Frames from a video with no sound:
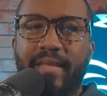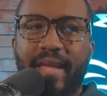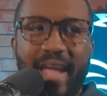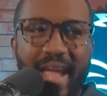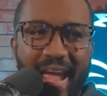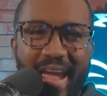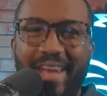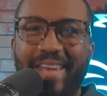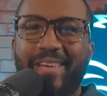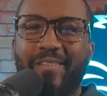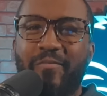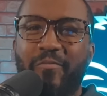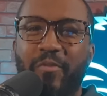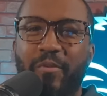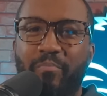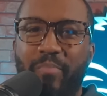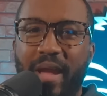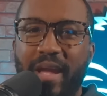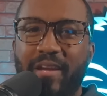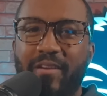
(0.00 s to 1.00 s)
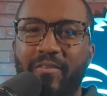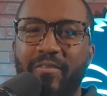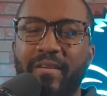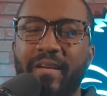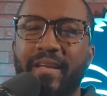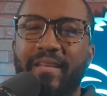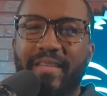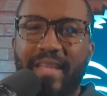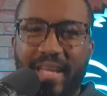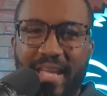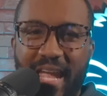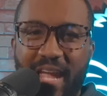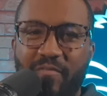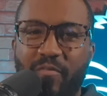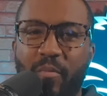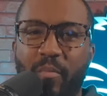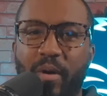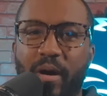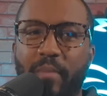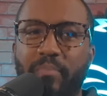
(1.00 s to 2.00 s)
They had it with Baker. They
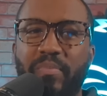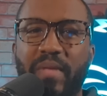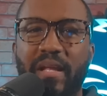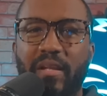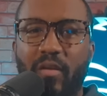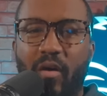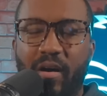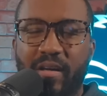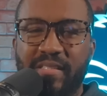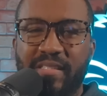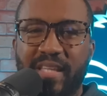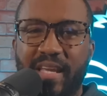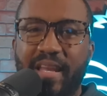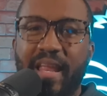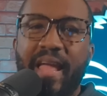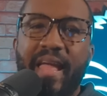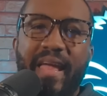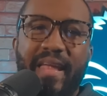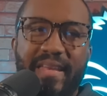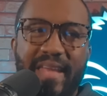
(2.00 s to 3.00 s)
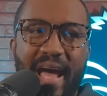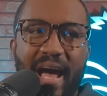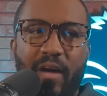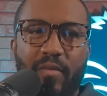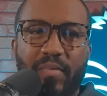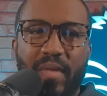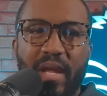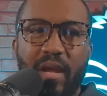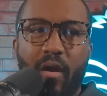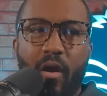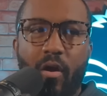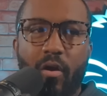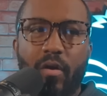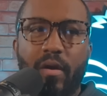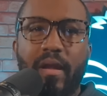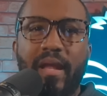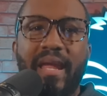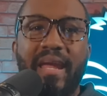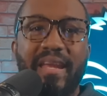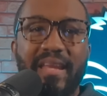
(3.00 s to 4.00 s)
gave him up. They lost it. And now they
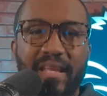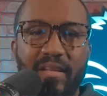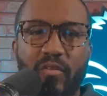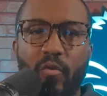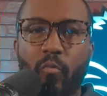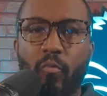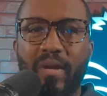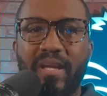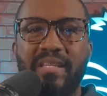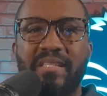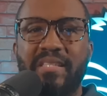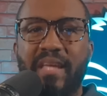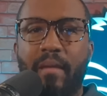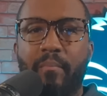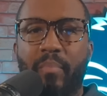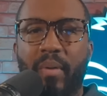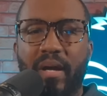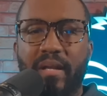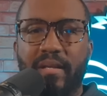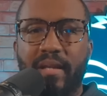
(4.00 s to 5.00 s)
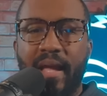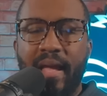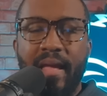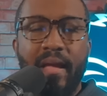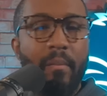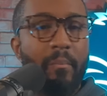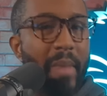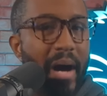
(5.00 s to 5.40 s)
are hitting the reset button.